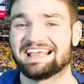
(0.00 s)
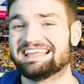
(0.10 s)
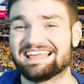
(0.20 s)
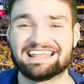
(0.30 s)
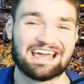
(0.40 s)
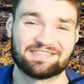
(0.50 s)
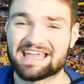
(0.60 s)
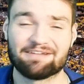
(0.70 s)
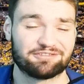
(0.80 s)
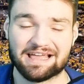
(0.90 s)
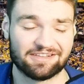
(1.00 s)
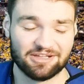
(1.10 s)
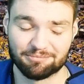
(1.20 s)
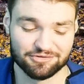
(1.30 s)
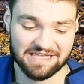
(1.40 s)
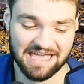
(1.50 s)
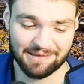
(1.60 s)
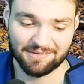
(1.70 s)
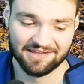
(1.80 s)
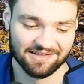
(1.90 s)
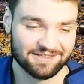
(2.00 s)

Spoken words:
And then I think after that Clippers game,